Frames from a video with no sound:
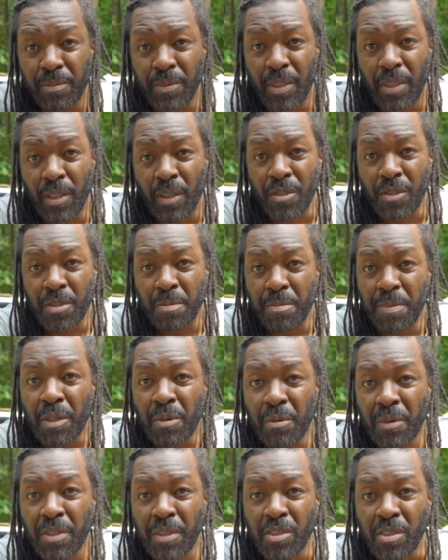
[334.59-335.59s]
You know, it's a
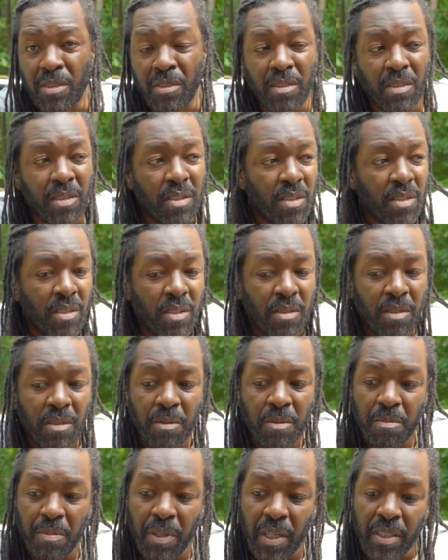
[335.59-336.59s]
bigger engine.
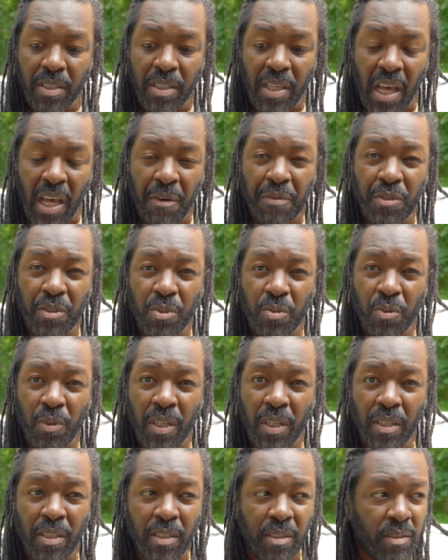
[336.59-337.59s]
But the Africa
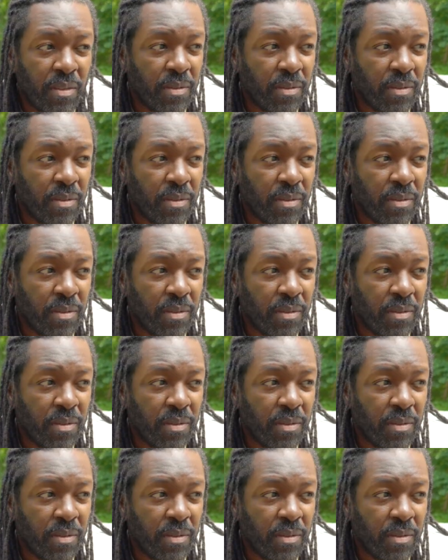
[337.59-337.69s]
Twin,